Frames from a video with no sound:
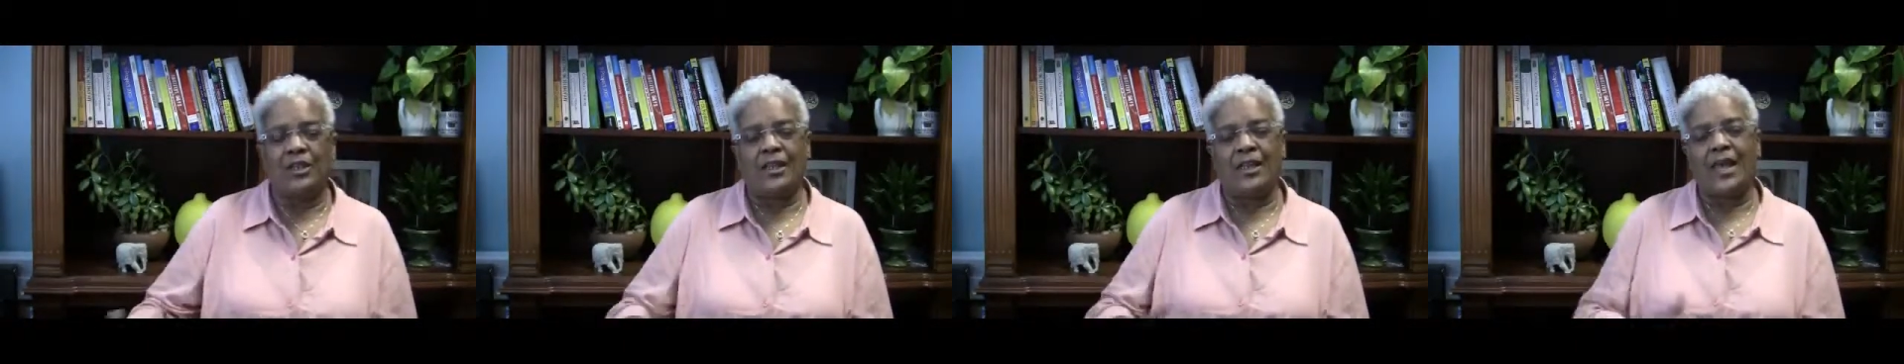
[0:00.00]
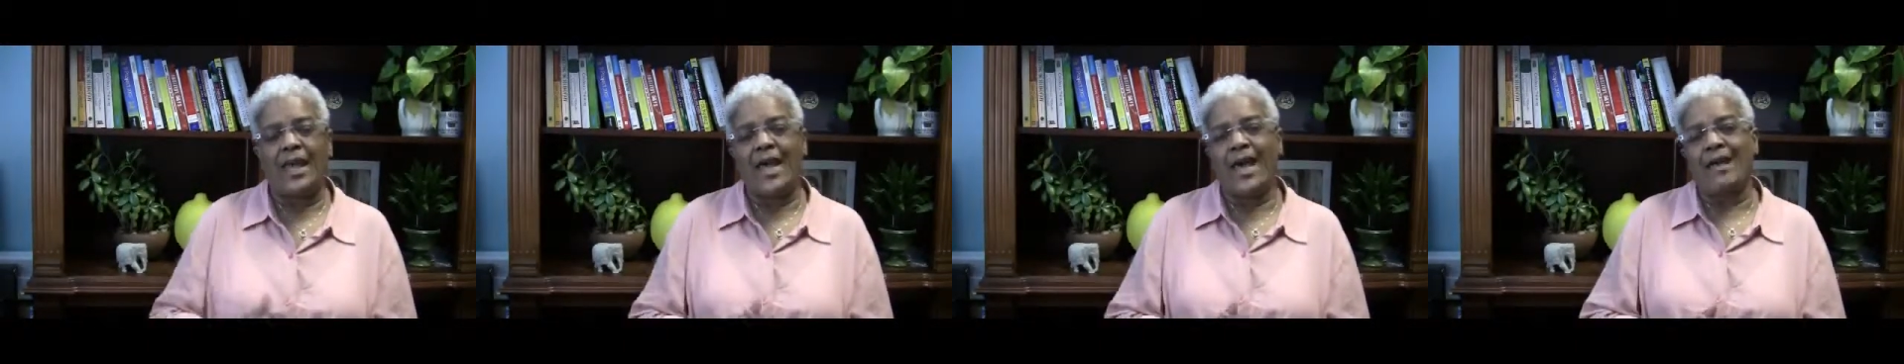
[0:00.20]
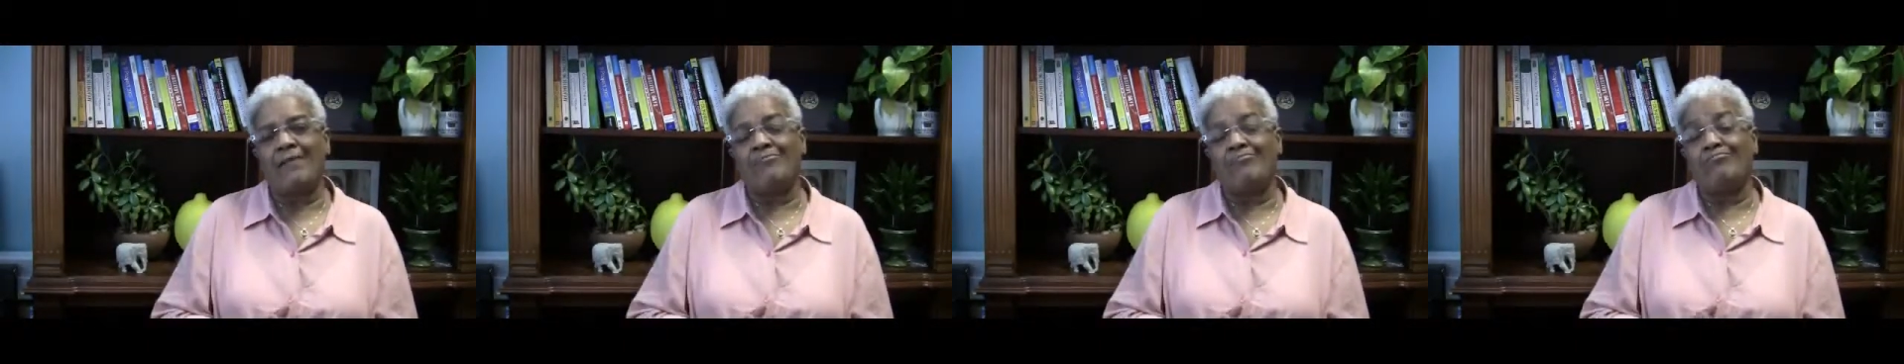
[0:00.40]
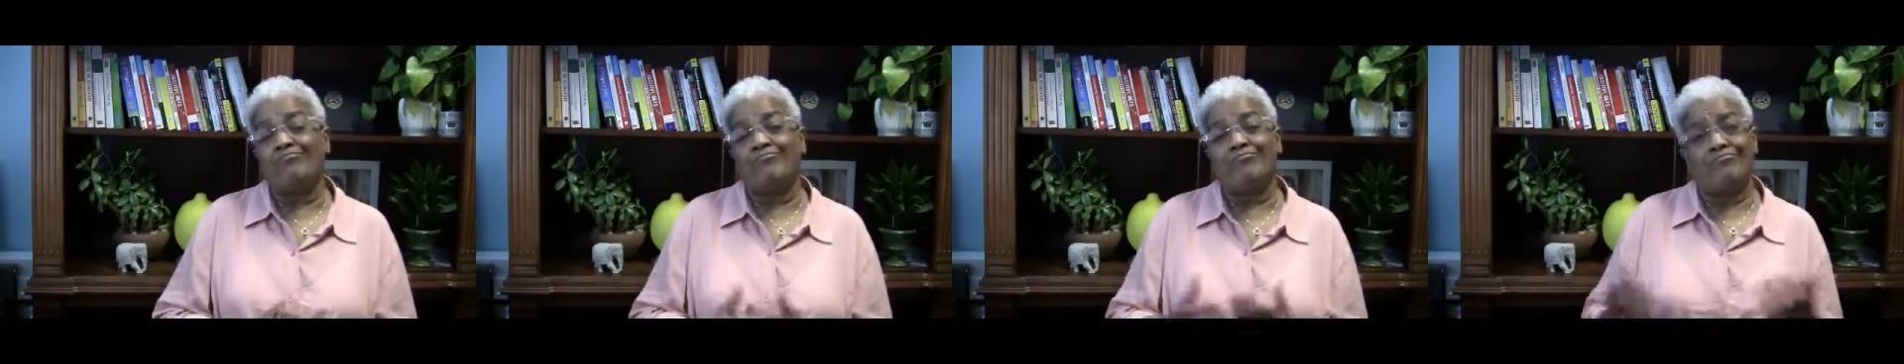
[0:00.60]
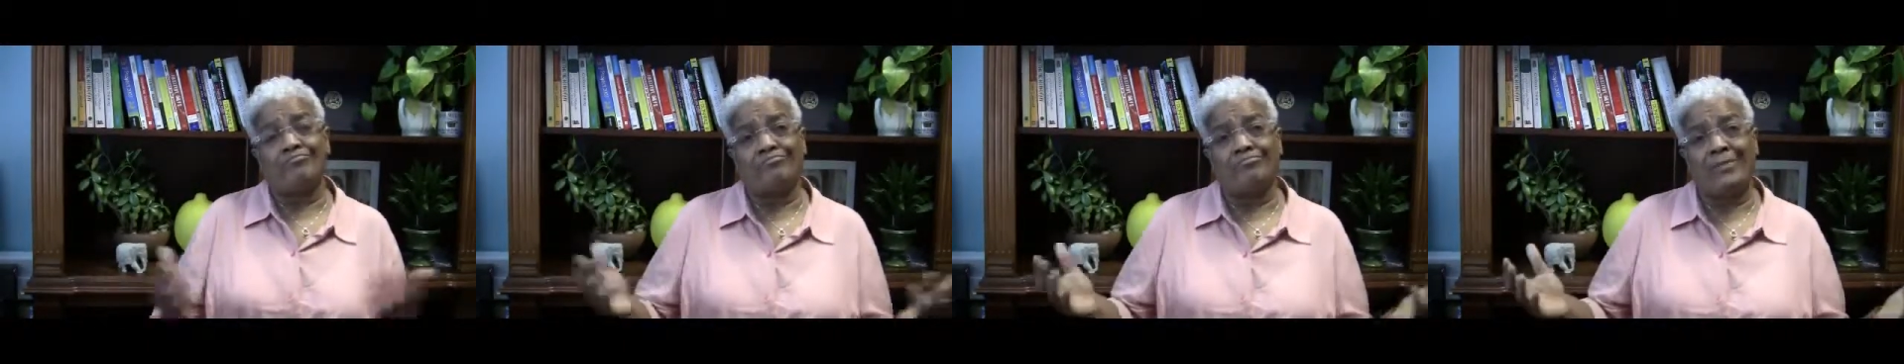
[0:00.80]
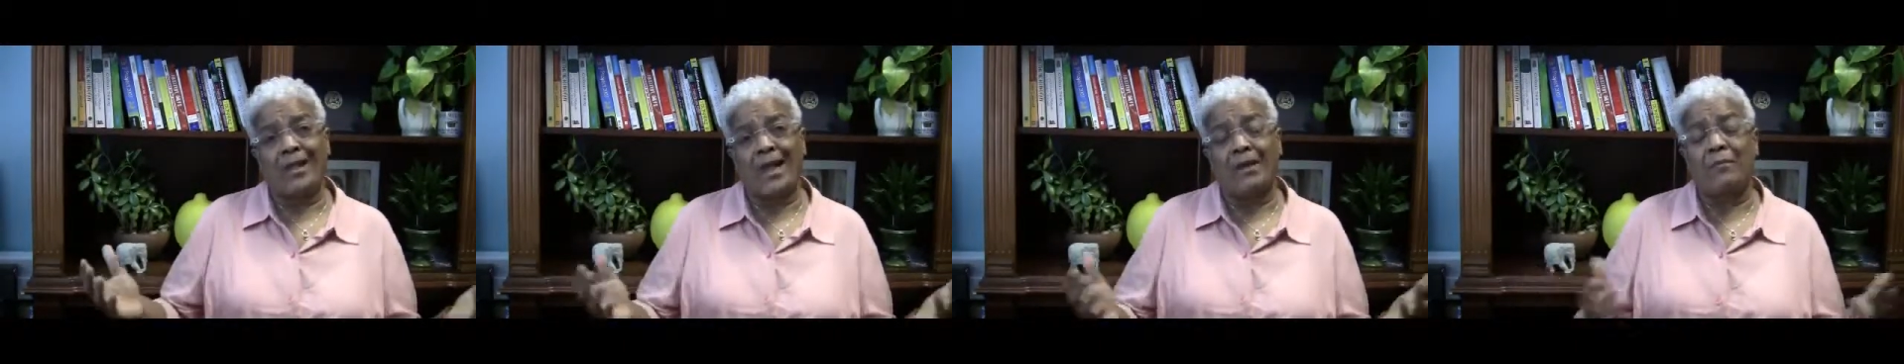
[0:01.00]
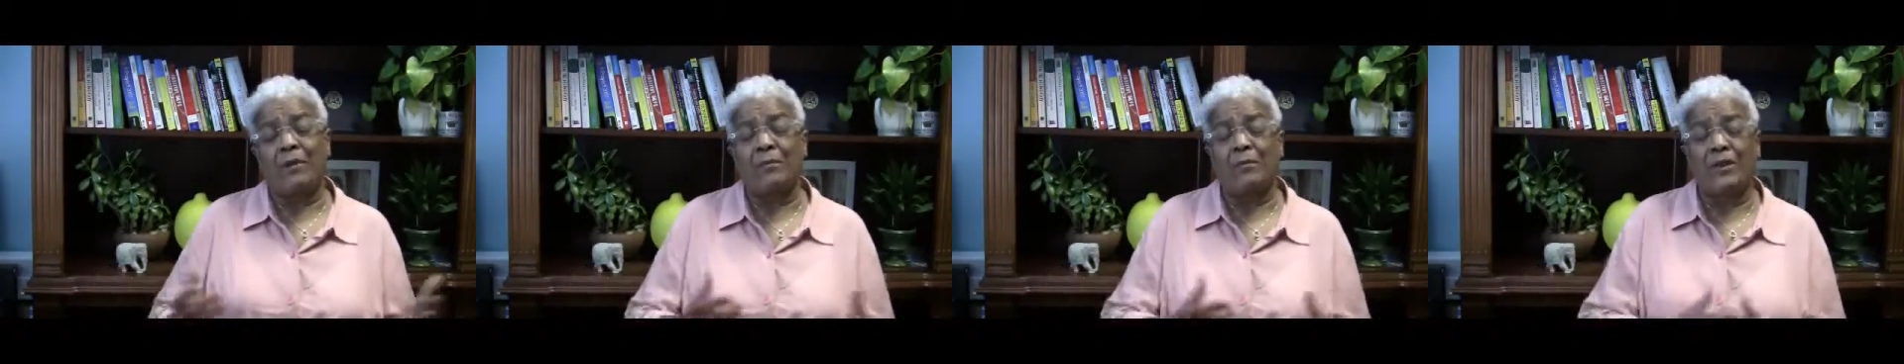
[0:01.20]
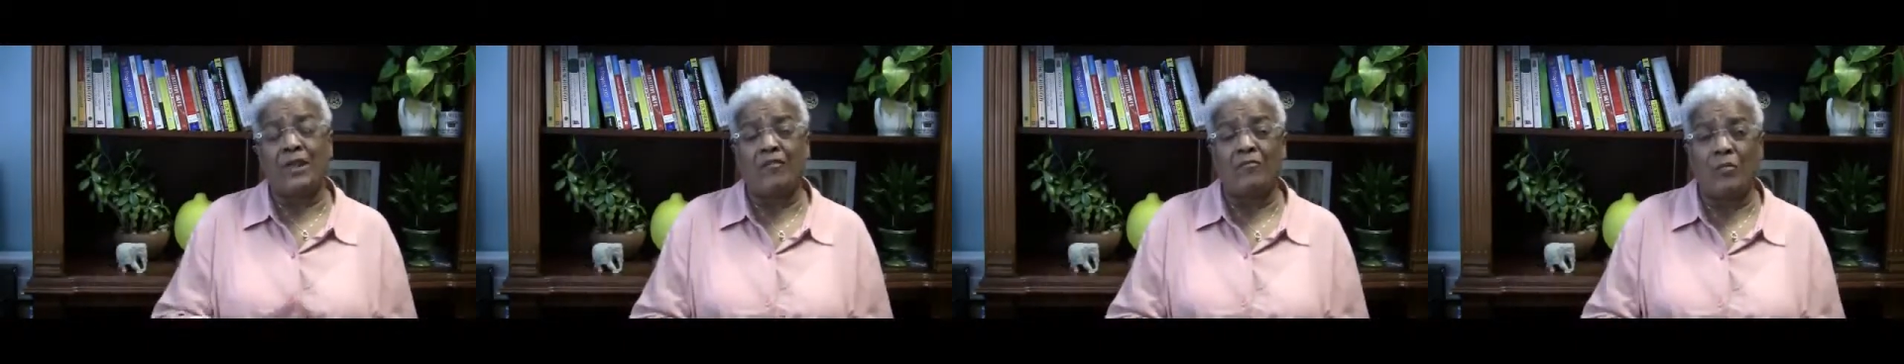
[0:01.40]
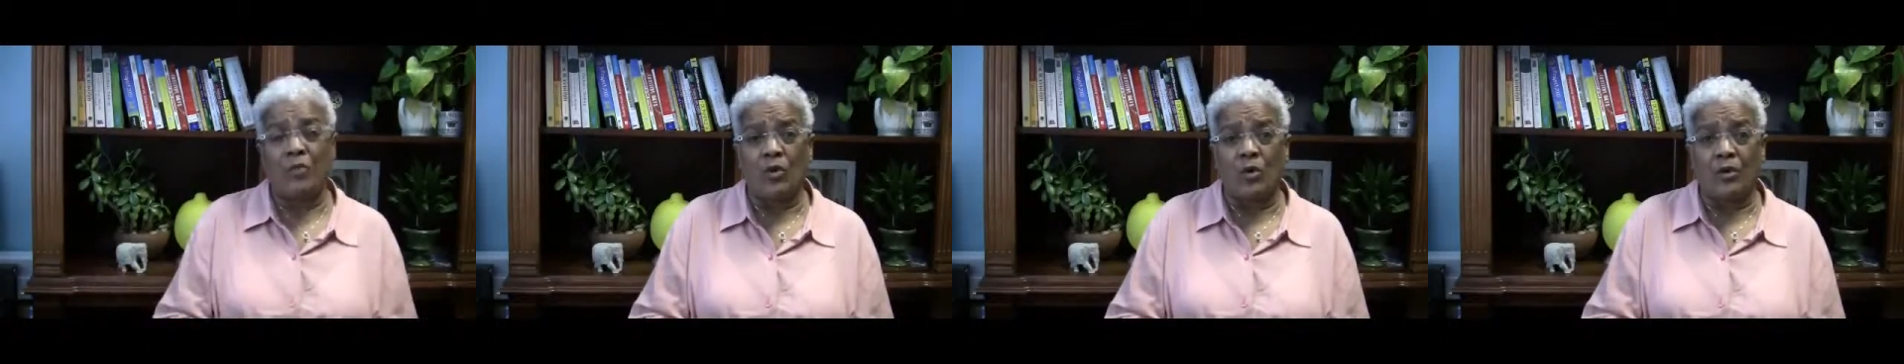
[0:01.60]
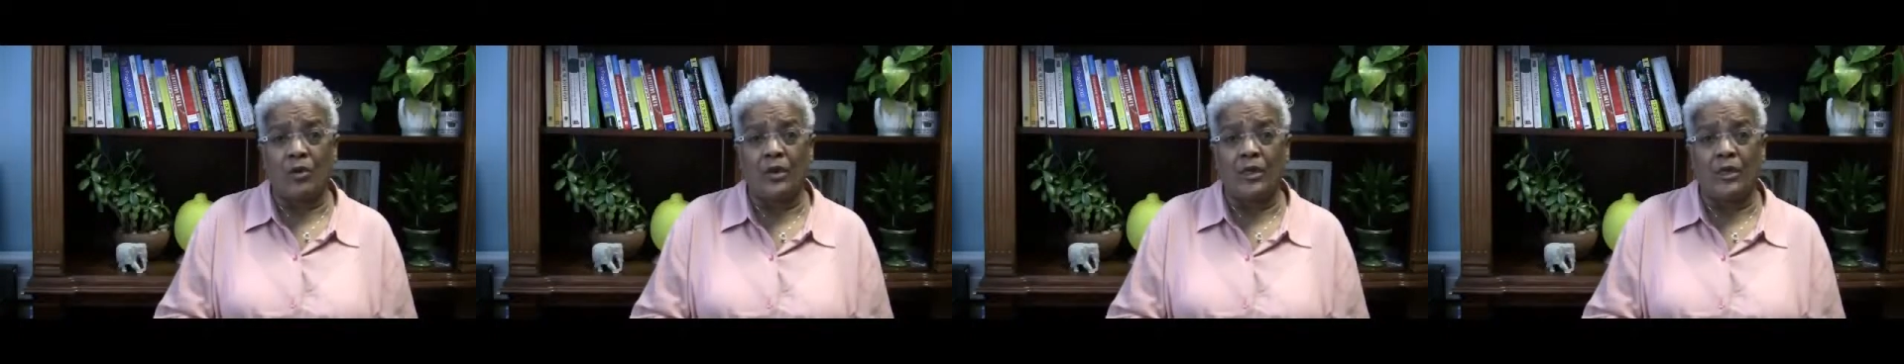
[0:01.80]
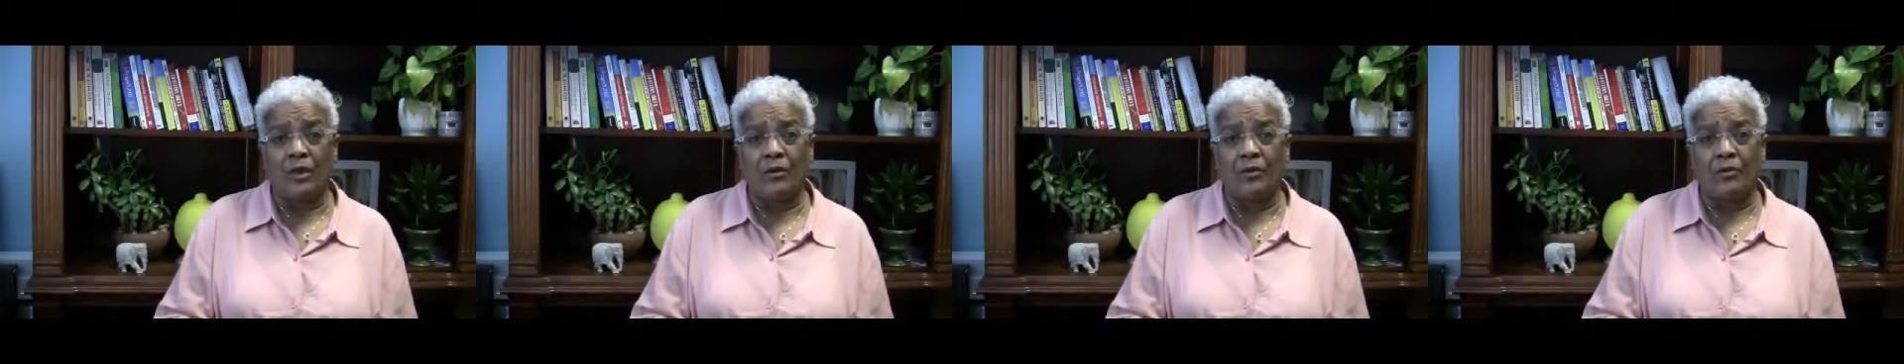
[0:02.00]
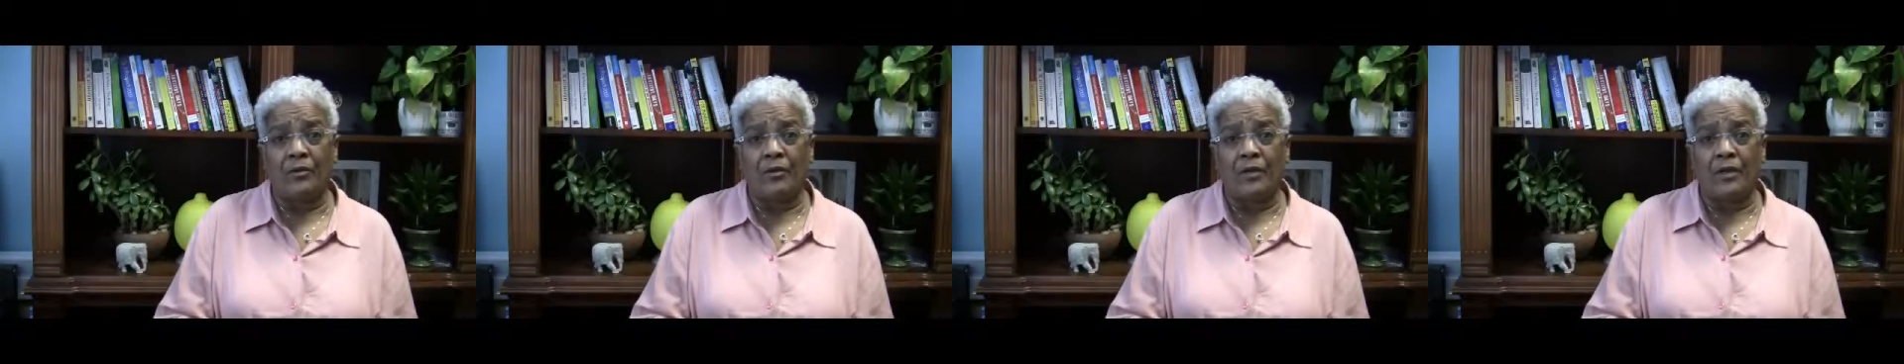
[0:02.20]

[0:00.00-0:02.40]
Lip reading: that black people have poorer health.